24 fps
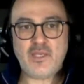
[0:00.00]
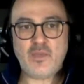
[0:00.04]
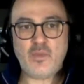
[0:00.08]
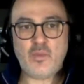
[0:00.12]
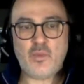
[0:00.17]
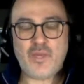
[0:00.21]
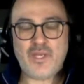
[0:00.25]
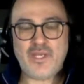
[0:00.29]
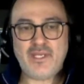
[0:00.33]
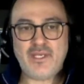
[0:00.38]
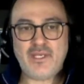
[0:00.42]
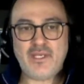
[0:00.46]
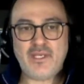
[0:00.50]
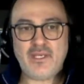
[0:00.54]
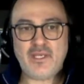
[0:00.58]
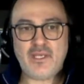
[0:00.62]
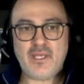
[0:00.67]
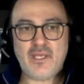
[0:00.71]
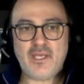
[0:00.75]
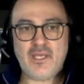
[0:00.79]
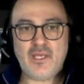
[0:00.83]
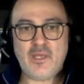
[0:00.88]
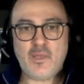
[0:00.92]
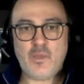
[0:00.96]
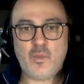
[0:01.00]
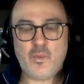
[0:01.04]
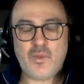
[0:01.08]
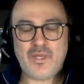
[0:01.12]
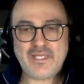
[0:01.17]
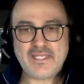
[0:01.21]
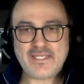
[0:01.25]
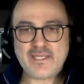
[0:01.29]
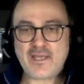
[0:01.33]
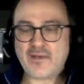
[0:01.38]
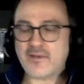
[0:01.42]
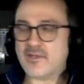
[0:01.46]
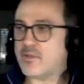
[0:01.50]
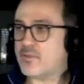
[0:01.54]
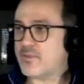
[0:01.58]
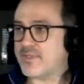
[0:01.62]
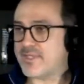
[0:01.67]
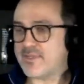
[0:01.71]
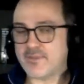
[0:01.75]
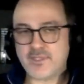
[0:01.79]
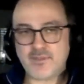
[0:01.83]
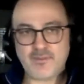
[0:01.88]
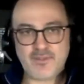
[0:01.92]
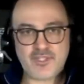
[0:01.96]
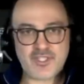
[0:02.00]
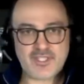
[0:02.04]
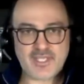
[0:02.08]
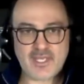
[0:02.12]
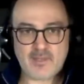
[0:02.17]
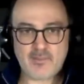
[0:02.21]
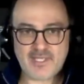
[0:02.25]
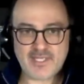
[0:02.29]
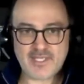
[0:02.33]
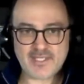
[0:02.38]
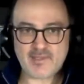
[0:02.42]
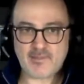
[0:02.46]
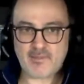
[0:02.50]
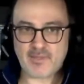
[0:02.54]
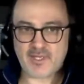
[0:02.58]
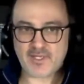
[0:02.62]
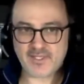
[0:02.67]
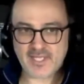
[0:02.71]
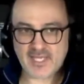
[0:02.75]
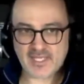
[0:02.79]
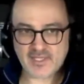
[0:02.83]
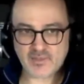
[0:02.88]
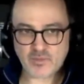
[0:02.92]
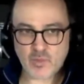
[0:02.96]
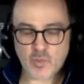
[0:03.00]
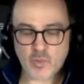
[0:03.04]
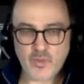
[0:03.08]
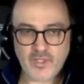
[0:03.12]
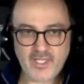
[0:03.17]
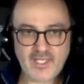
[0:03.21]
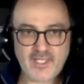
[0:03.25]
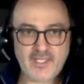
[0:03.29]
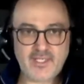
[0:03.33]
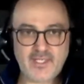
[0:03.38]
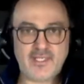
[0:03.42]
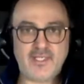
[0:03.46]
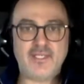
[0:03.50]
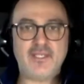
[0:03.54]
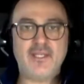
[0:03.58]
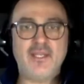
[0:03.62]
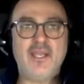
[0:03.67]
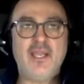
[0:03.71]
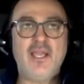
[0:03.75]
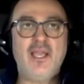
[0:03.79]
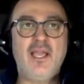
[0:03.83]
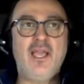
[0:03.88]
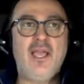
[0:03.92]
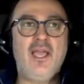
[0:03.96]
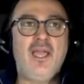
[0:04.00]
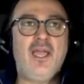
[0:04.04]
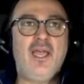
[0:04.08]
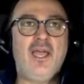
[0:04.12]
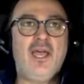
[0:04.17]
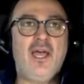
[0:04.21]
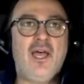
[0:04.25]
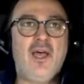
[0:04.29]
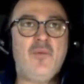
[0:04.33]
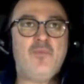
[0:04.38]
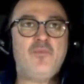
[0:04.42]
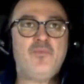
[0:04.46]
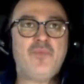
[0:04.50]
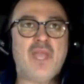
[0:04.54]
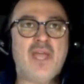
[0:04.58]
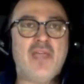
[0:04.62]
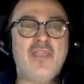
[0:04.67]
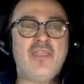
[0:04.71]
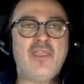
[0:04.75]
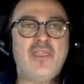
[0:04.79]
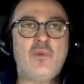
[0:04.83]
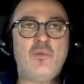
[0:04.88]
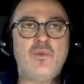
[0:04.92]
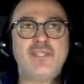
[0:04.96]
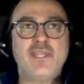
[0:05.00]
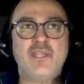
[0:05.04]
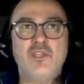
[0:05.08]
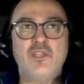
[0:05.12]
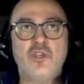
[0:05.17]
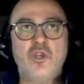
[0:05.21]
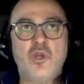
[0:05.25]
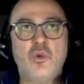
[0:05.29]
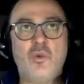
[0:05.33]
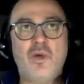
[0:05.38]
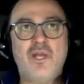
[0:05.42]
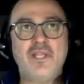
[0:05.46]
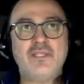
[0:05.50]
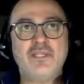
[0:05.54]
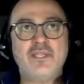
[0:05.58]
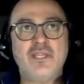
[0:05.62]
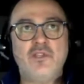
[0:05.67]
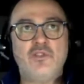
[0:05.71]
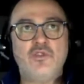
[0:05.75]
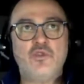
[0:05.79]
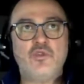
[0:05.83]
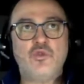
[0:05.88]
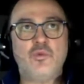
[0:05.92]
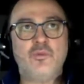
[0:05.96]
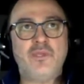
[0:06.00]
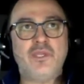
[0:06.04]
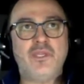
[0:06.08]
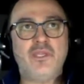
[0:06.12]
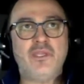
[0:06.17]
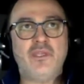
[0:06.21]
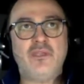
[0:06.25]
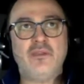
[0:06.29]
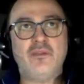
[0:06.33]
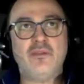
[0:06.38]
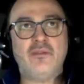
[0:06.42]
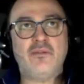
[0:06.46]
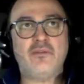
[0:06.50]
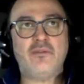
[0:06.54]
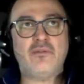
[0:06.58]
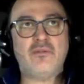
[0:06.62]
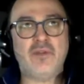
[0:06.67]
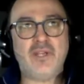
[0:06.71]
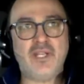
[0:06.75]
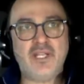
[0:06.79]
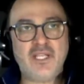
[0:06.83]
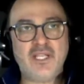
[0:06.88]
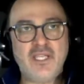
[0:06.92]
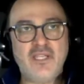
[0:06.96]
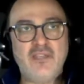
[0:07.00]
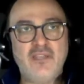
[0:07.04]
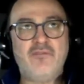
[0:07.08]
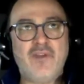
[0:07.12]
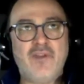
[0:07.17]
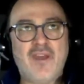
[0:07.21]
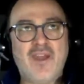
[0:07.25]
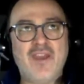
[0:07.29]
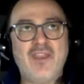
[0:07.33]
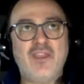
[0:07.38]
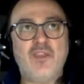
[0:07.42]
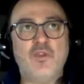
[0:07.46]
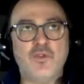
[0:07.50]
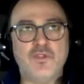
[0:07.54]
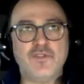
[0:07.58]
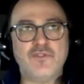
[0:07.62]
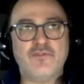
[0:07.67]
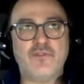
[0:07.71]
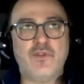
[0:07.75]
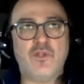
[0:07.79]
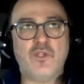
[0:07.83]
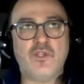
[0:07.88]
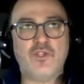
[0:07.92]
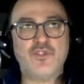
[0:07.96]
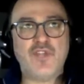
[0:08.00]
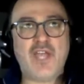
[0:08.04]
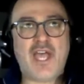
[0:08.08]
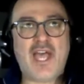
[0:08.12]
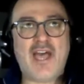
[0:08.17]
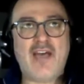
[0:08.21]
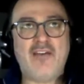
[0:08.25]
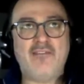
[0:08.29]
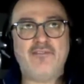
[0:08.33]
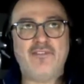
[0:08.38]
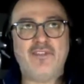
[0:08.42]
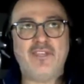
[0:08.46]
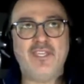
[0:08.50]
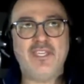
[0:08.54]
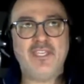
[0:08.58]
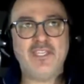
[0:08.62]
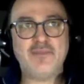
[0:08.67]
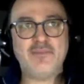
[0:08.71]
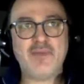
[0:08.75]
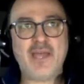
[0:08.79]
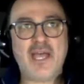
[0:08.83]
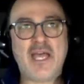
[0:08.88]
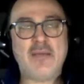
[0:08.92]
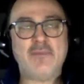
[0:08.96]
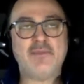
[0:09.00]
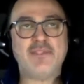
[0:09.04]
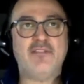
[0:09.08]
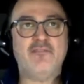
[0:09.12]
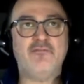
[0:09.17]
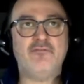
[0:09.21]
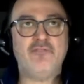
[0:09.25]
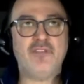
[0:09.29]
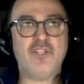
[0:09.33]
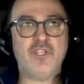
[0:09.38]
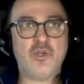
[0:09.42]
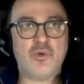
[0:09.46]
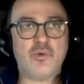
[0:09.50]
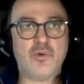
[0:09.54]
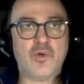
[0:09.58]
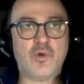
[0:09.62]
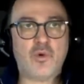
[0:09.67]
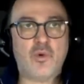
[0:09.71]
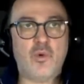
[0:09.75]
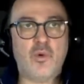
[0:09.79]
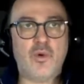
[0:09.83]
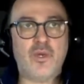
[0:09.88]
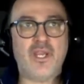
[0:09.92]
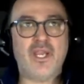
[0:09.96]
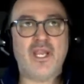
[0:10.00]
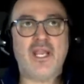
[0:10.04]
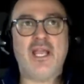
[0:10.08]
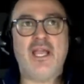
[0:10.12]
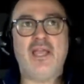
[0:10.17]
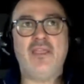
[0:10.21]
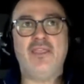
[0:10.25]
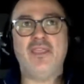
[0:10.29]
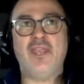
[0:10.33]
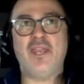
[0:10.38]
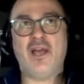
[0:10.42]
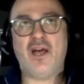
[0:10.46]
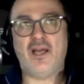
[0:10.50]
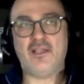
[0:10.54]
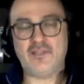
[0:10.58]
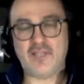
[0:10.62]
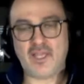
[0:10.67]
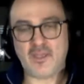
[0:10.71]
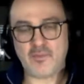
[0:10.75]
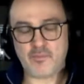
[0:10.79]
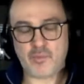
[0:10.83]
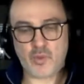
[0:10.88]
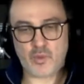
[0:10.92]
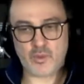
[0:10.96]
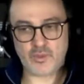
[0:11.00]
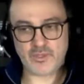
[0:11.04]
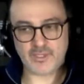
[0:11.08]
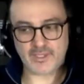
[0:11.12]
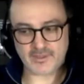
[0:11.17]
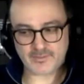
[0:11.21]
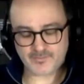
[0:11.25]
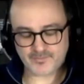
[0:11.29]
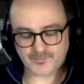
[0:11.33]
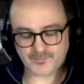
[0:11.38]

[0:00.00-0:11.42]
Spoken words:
when it started, was supposed to be just A/B testing because that's what we needed. And then we said, you know what, it will be really very useful to have heat maps and video recording and then online polling.